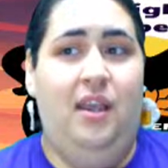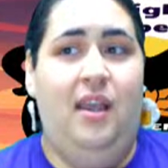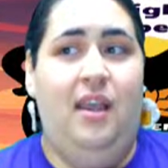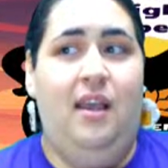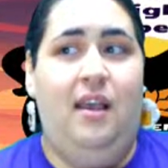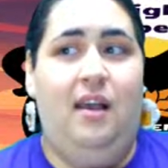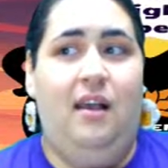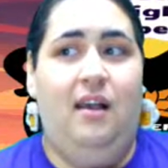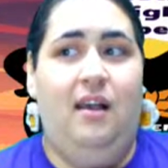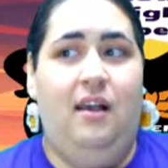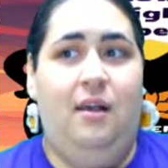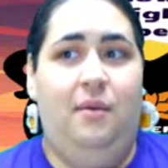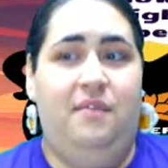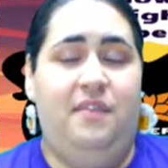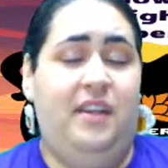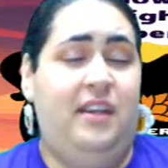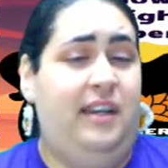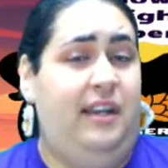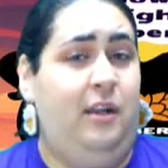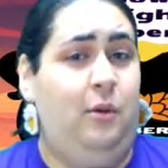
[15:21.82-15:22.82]
if
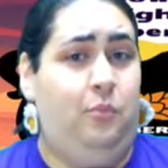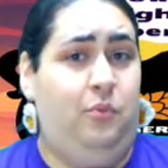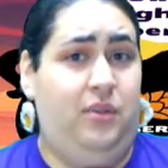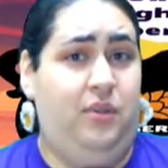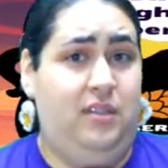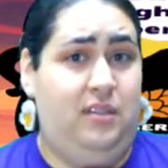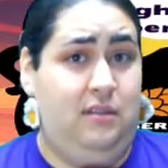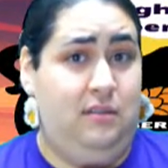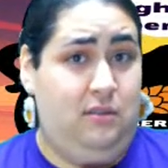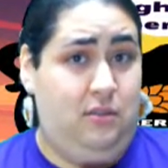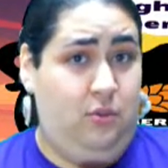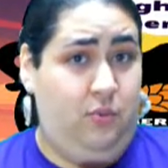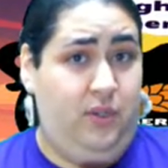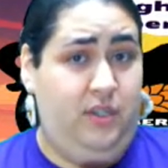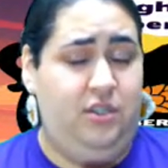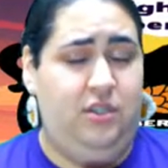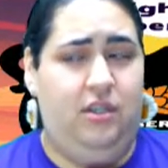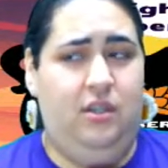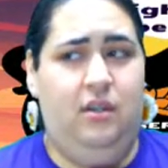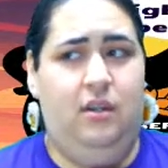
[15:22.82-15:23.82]
they need help with
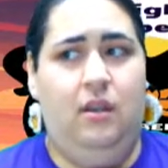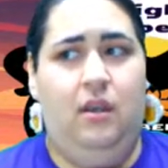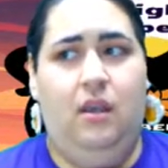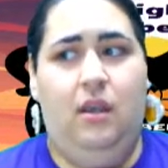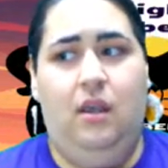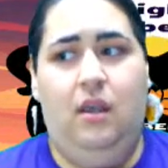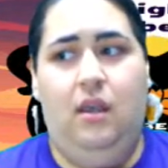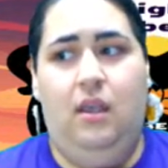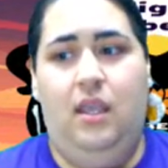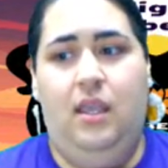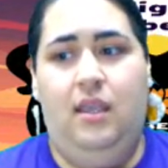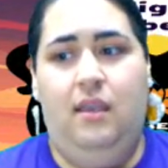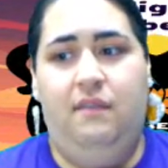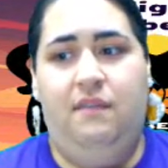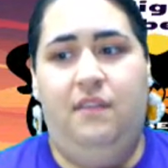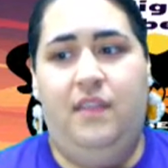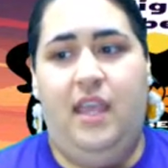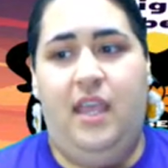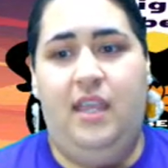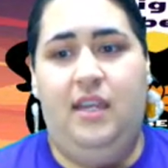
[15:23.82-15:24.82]
tuition,
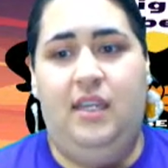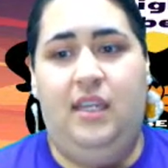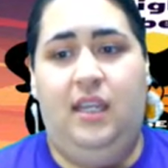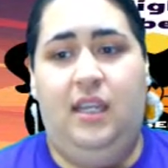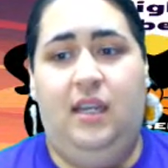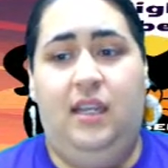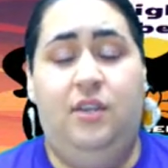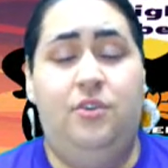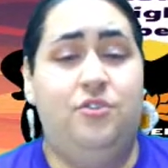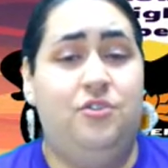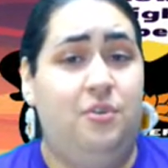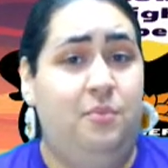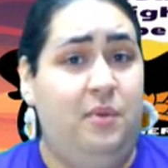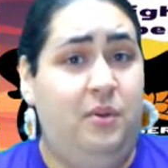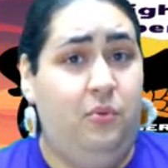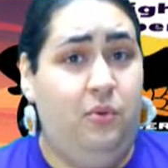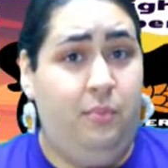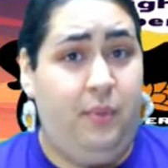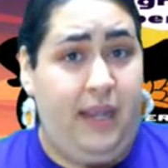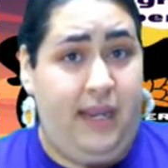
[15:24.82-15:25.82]
if they need
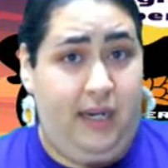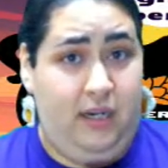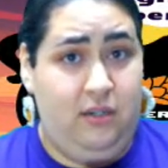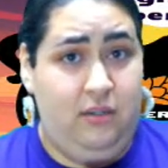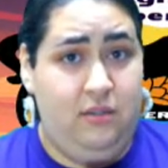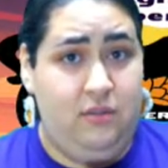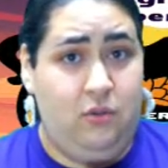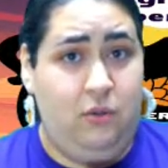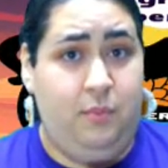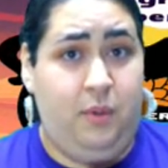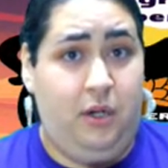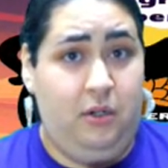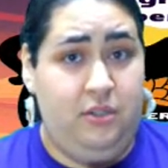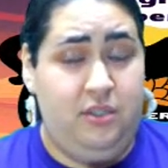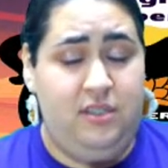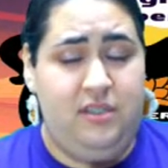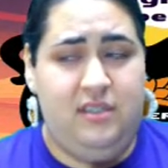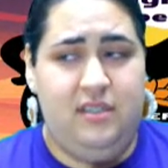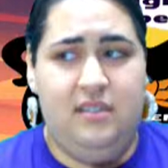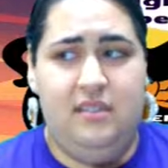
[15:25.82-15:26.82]
instrument repairs or
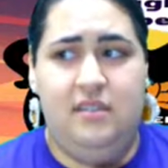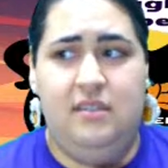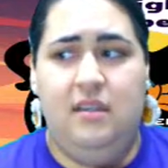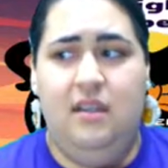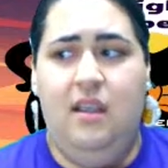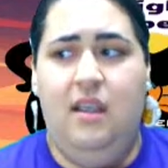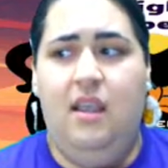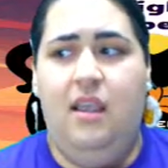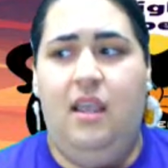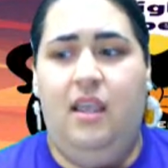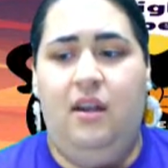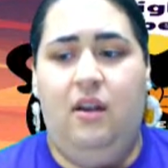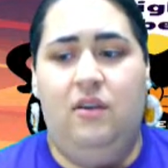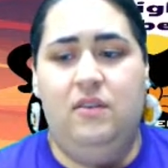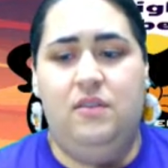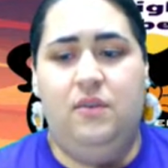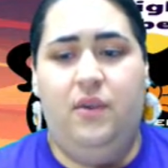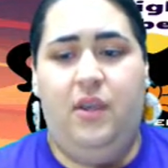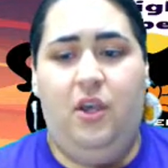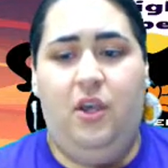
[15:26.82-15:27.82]
purchases. It
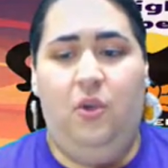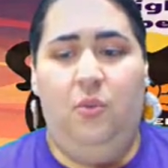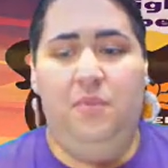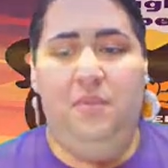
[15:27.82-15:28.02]
also helps